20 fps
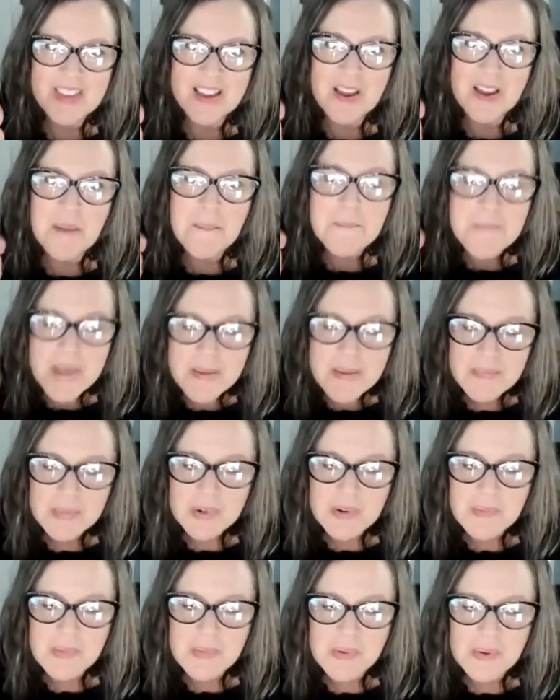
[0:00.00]
a
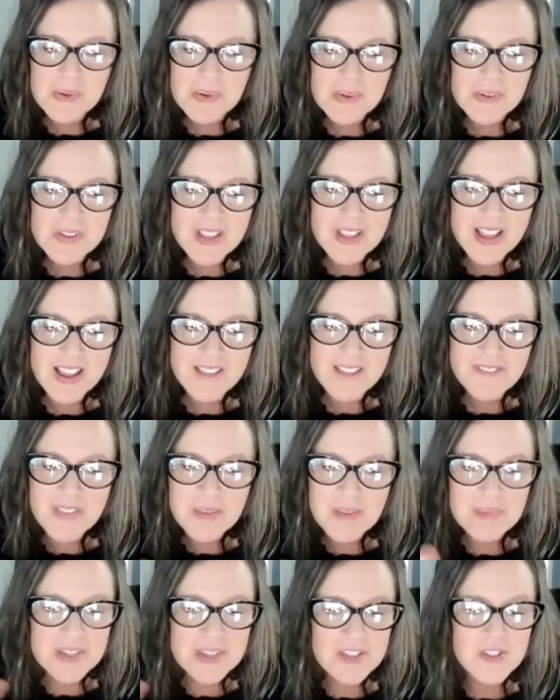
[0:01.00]
memorable
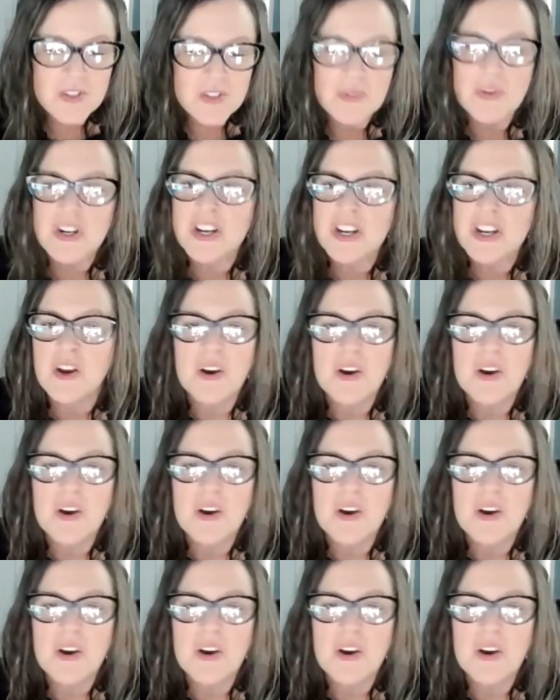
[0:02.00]
family story